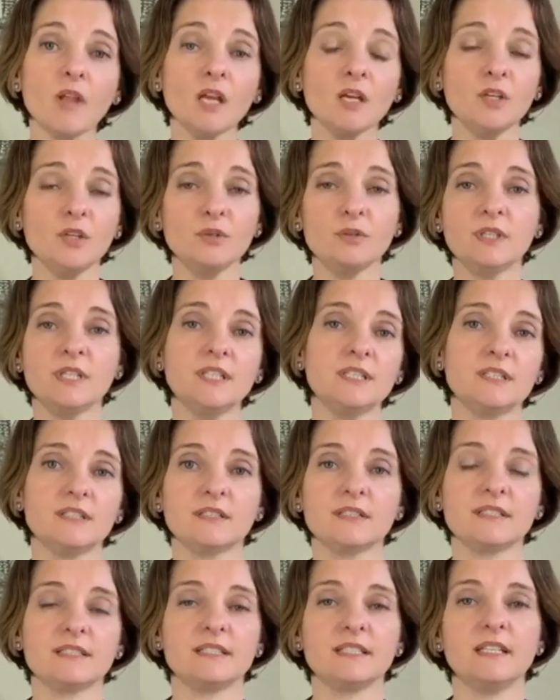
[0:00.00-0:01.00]
you need
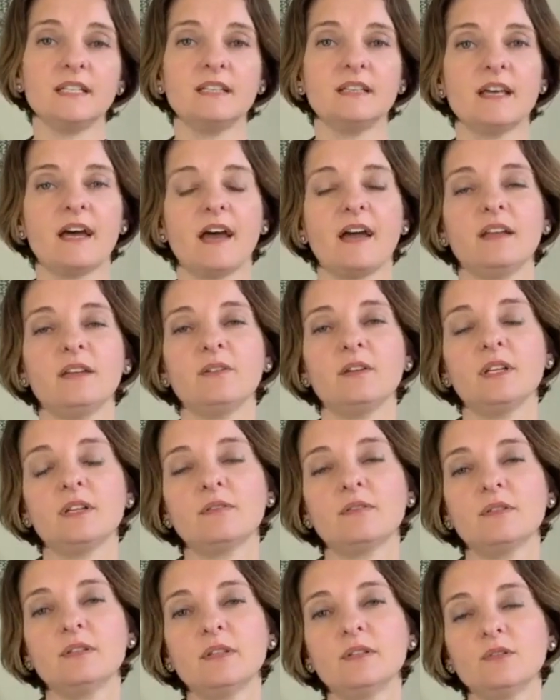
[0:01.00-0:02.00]
to see that. You
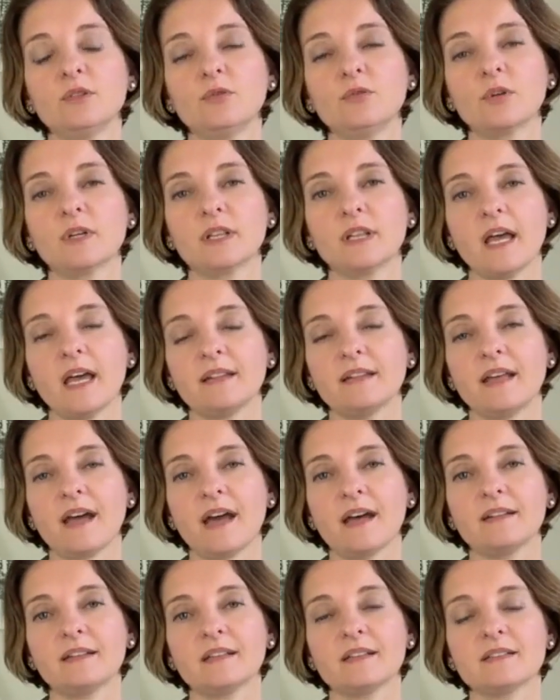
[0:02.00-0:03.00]
need to look at
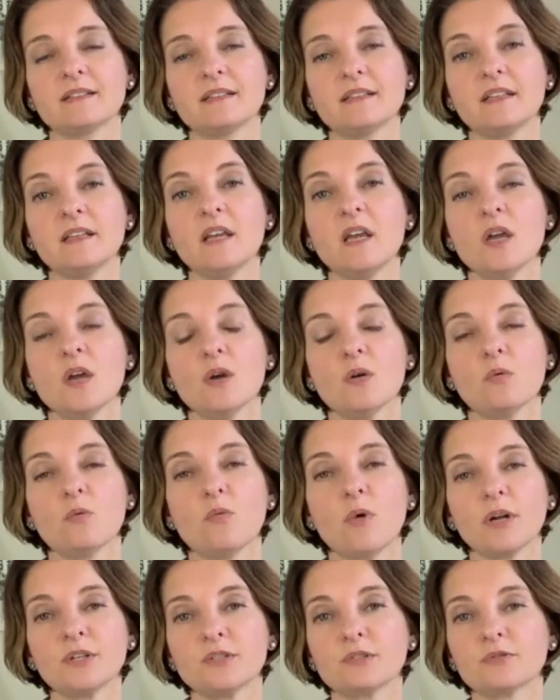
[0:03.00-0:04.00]
that and see
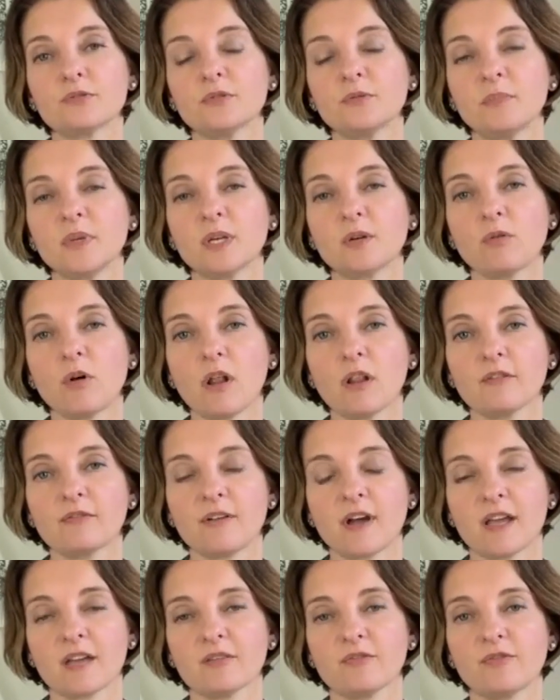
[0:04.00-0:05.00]
what you could be
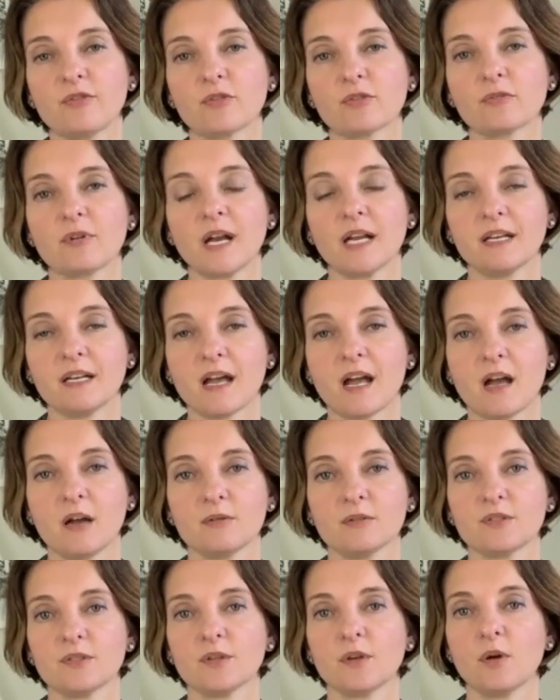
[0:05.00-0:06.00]
qualifying for right
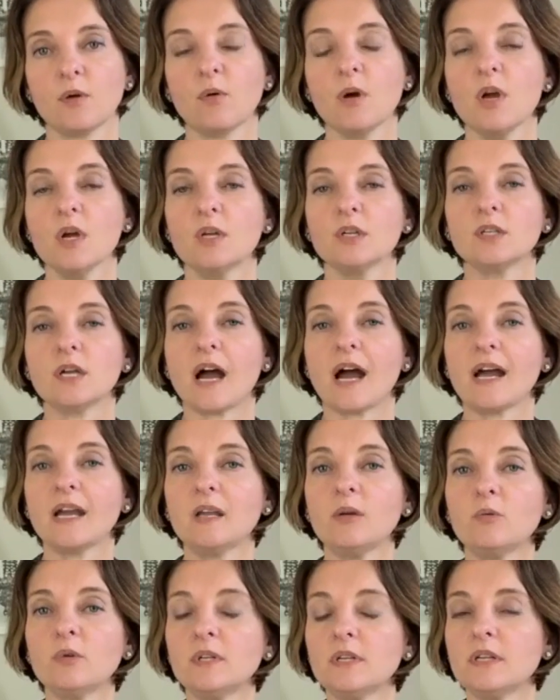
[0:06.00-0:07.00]
now. So
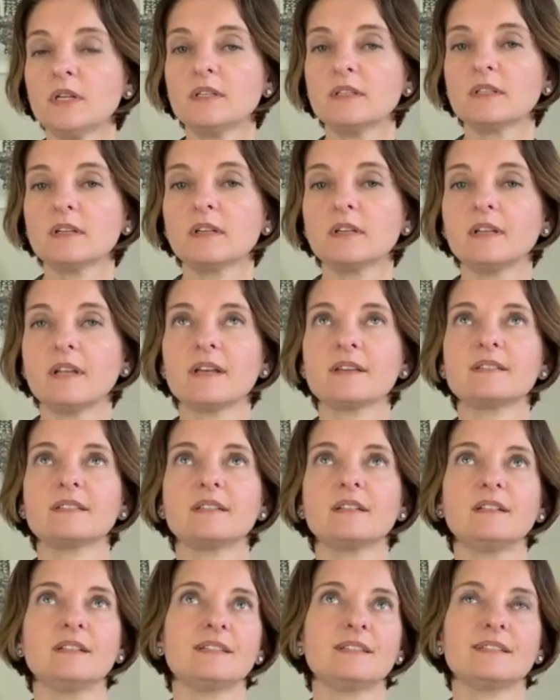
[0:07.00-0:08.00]
I wouldn't
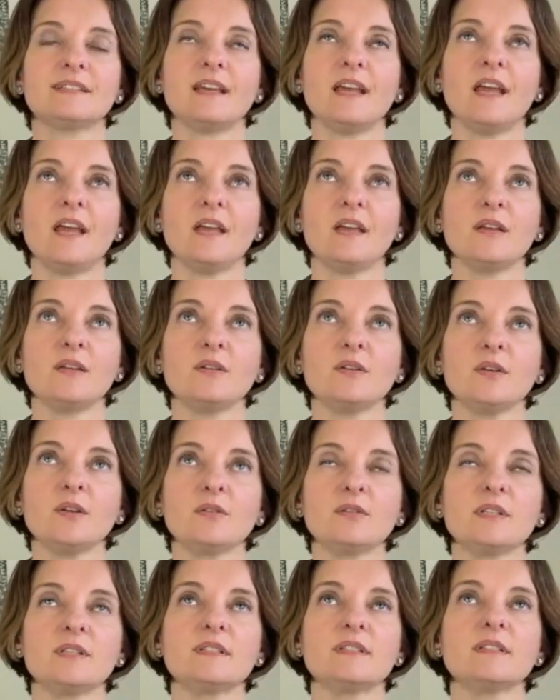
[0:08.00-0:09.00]
necessarily
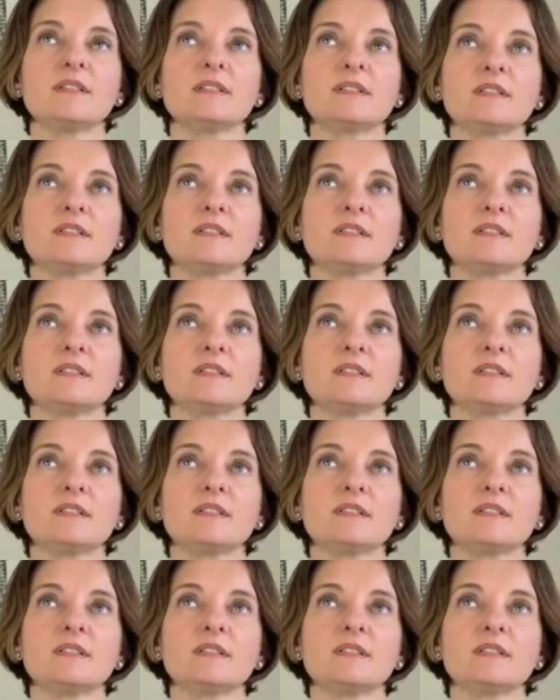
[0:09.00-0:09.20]
say, this